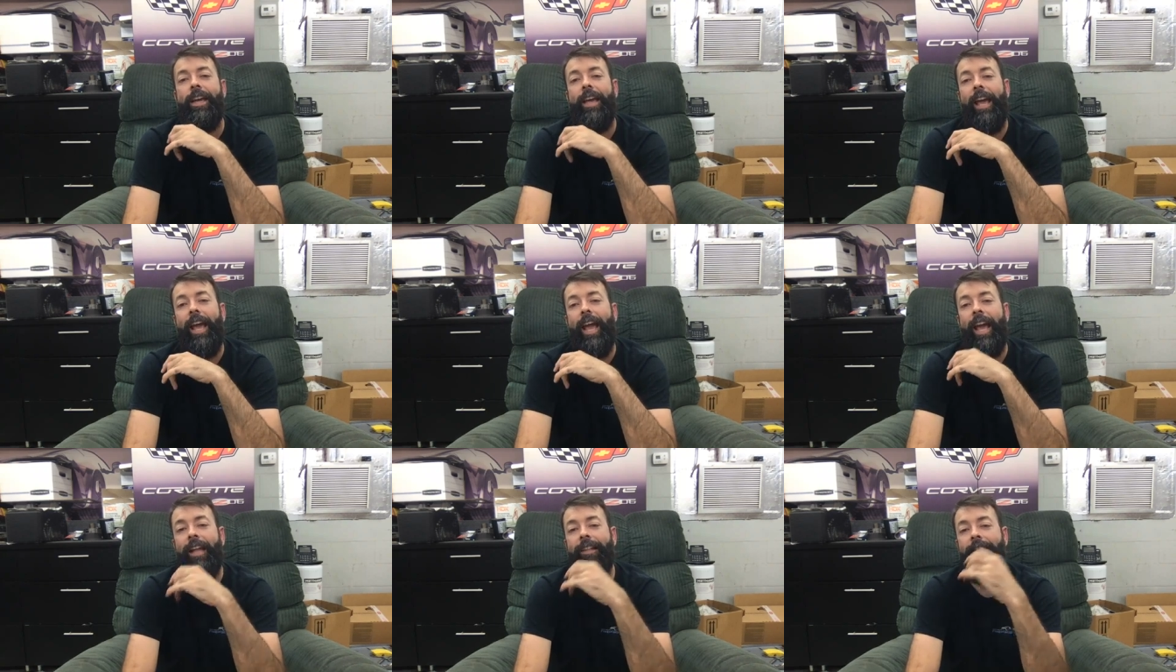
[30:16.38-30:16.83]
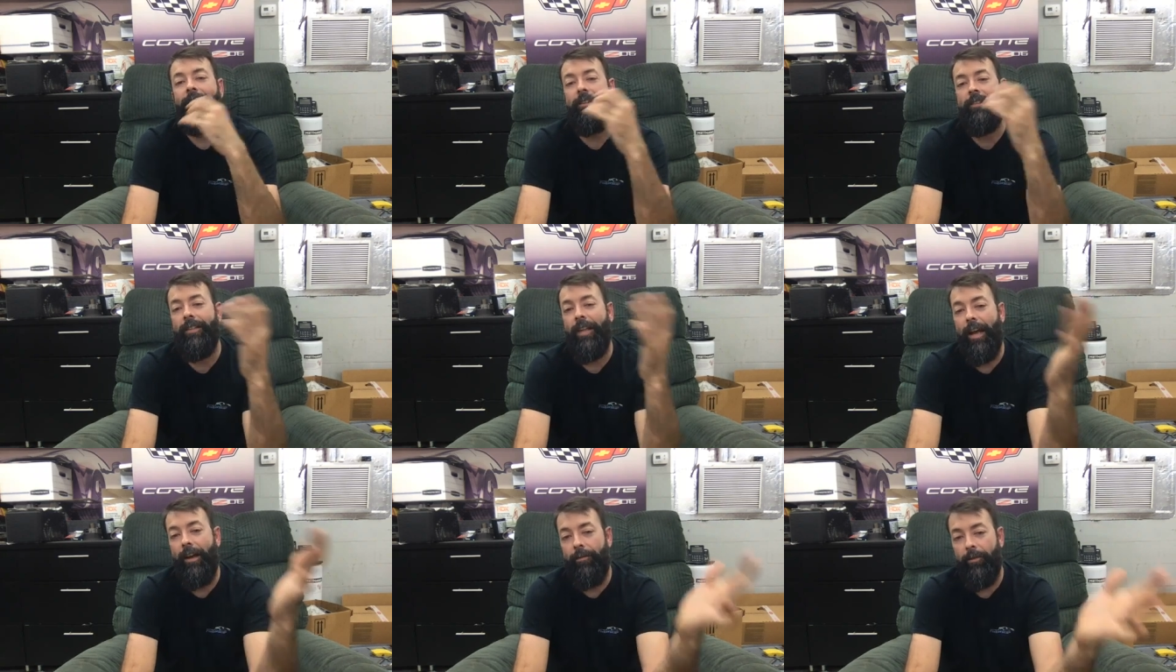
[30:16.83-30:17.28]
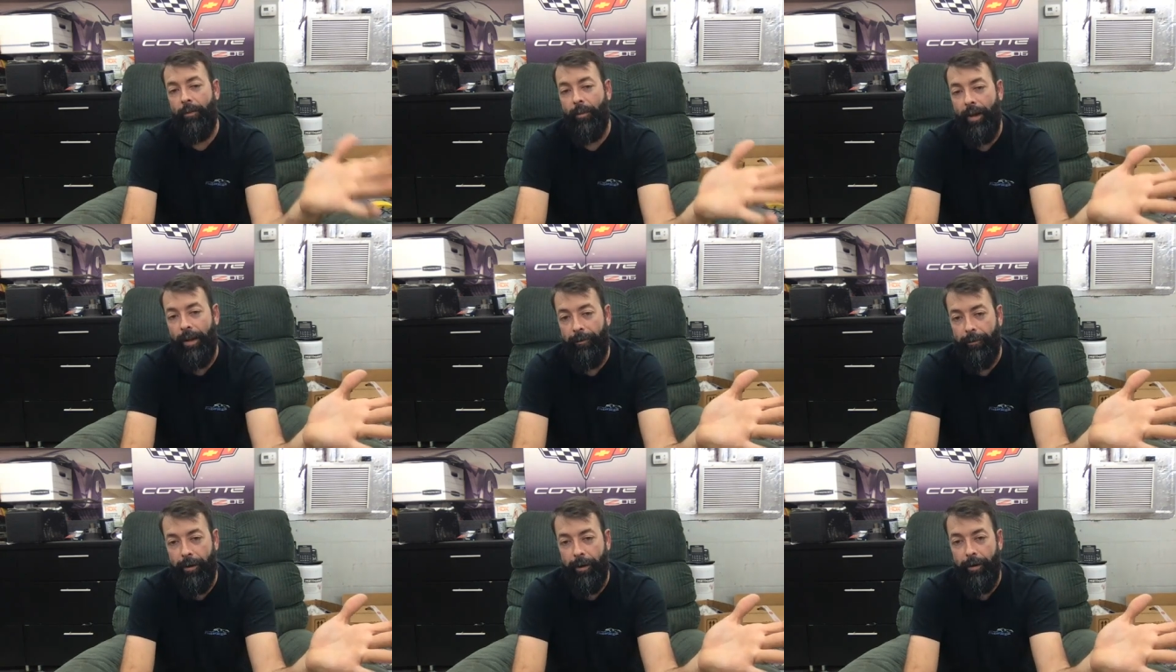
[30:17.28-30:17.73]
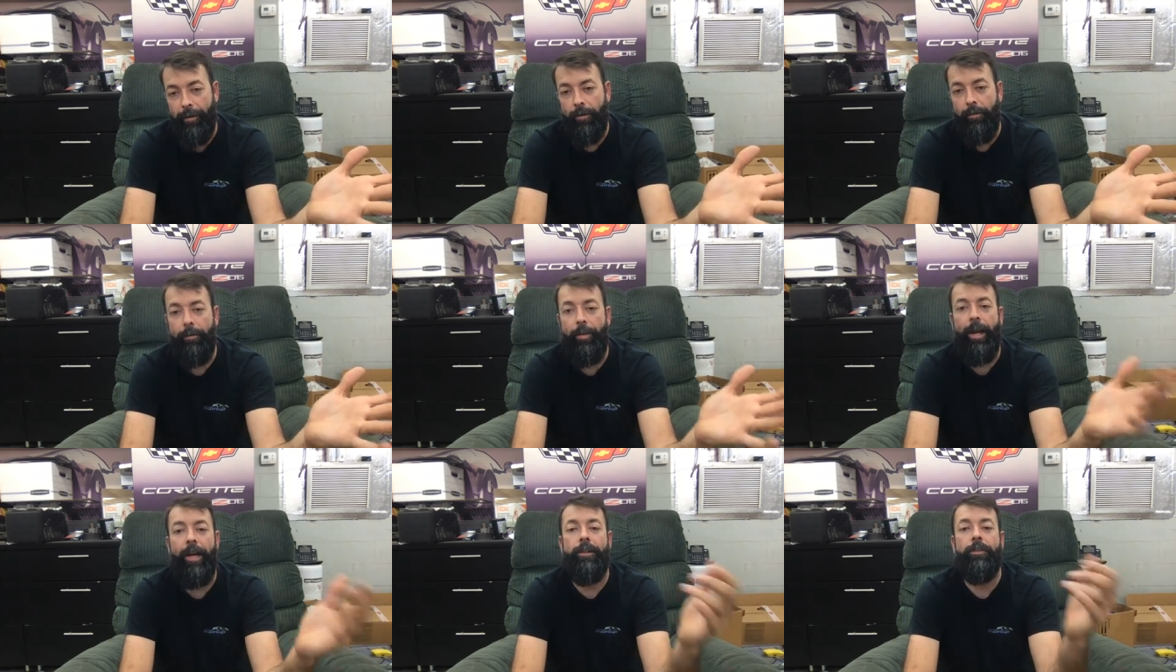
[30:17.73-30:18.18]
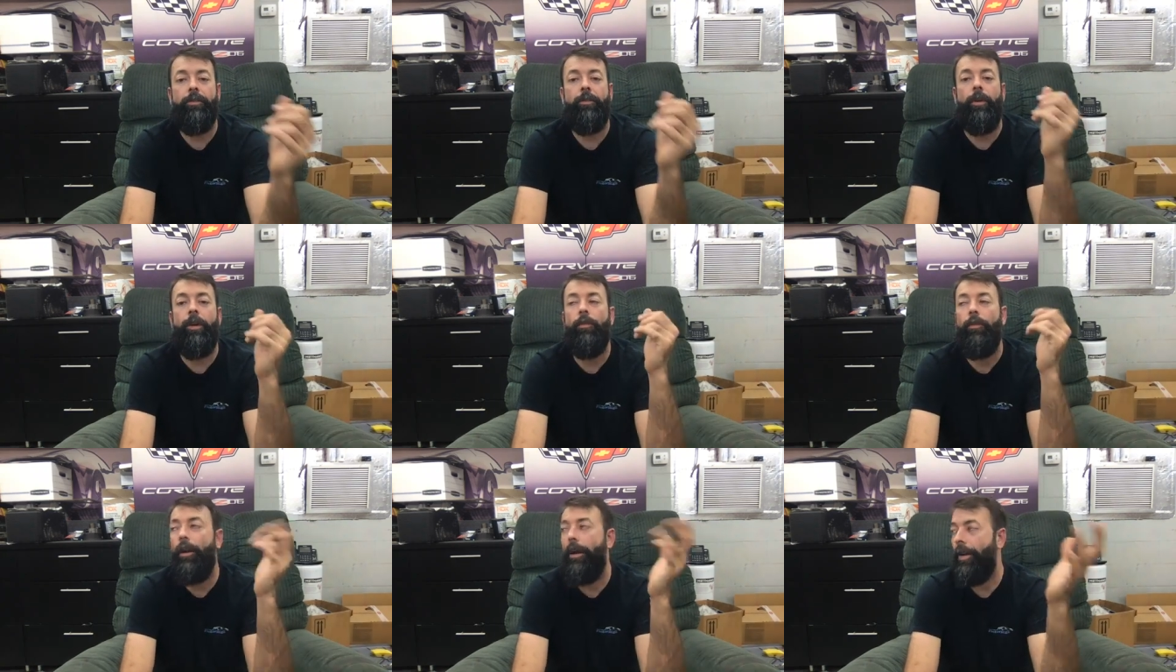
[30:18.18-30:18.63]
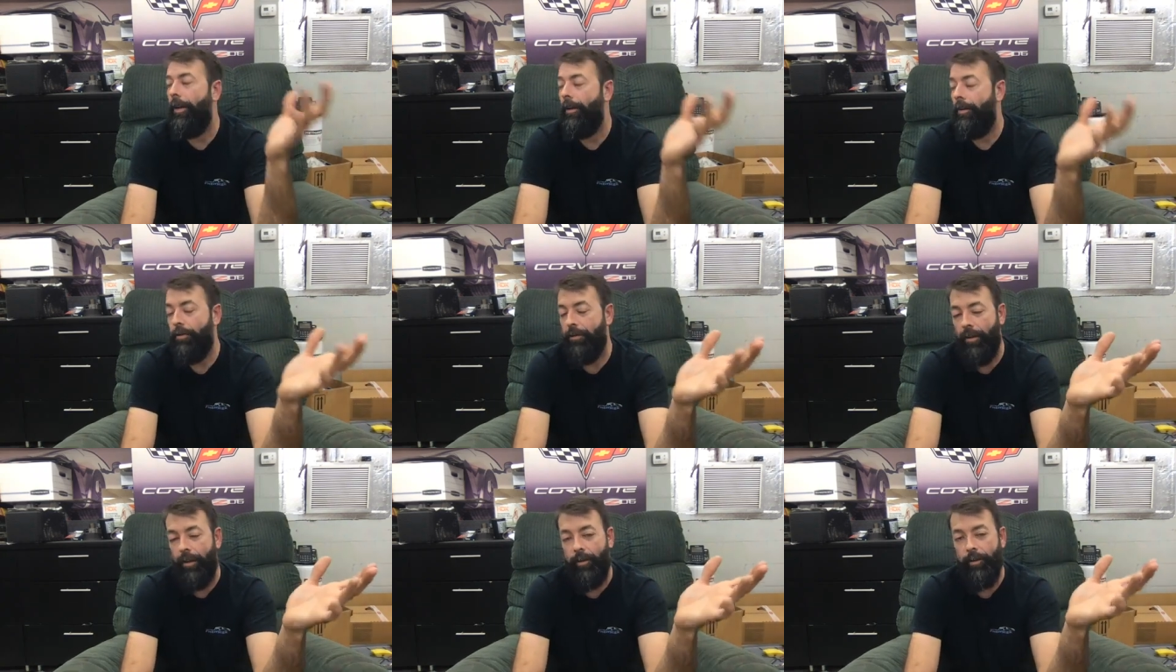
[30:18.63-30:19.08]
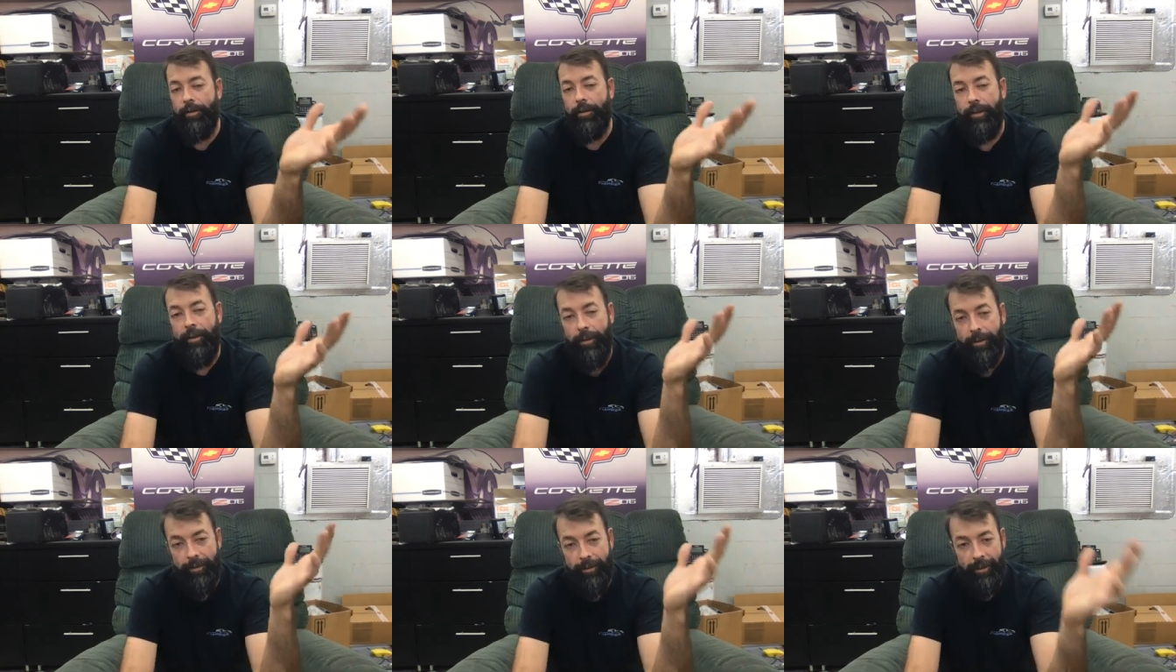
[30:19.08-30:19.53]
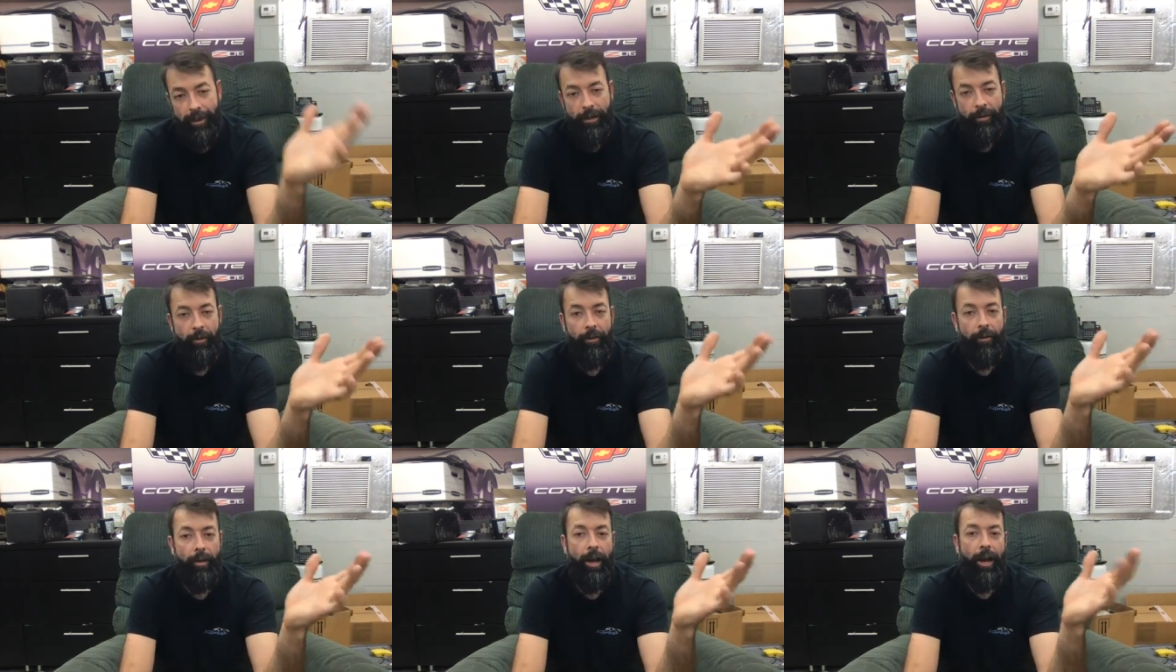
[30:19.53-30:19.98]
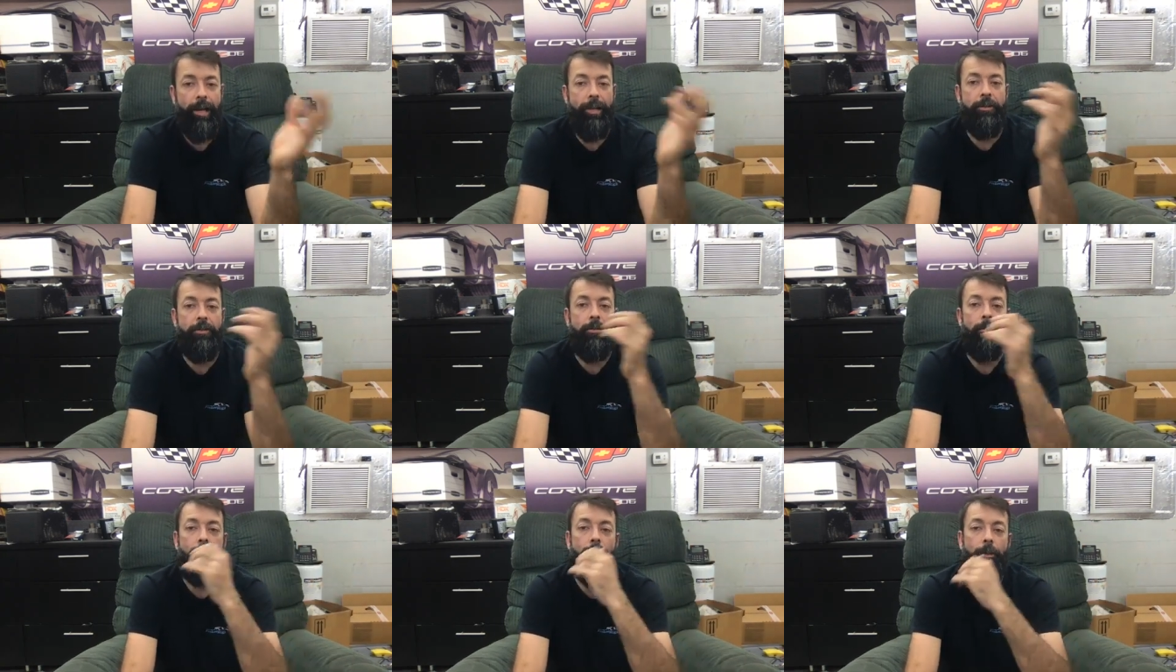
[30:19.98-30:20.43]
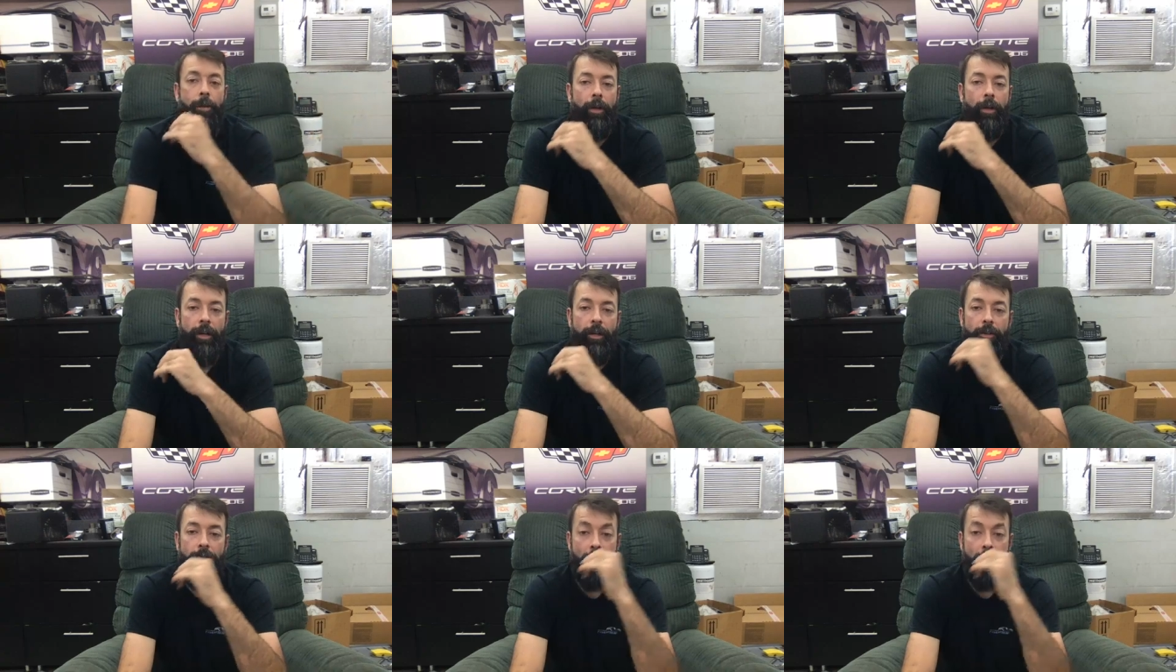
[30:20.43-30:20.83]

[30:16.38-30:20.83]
and this is after my father passed away right as I was a senior in high school,